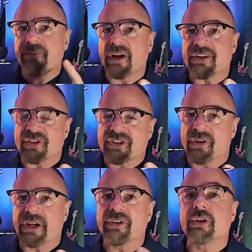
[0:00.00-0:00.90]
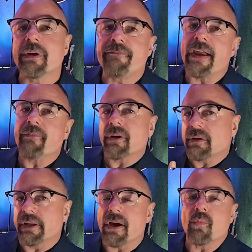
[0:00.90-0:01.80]
if you guys are still here, do me a favor,
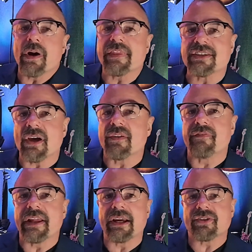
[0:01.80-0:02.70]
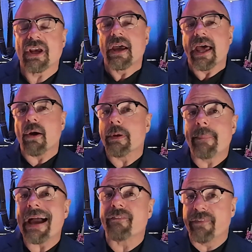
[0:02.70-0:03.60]
click on one of these other videos, and I'll be
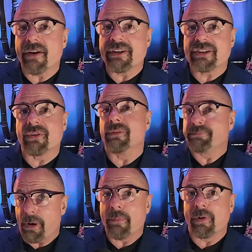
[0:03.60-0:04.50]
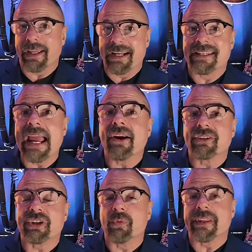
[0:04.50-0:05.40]
back very soon, probably in a day or
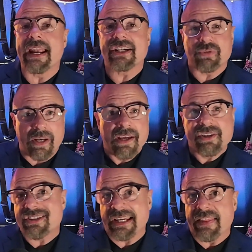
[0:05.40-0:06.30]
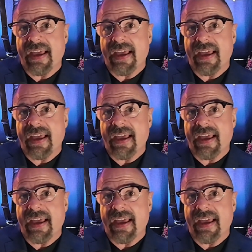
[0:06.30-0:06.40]
two with the next one. See you